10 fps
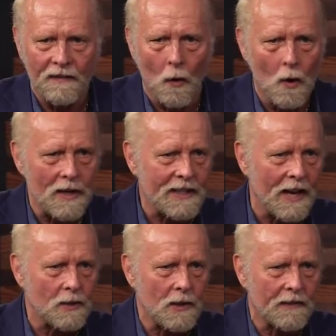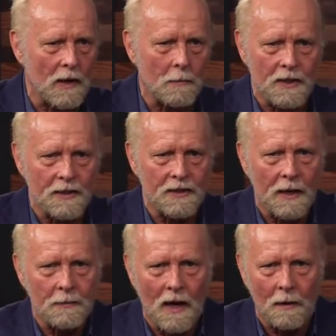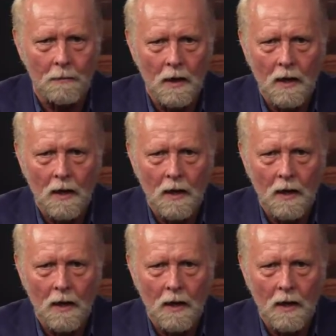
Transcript: 4 and 10, two different numbers at the same time.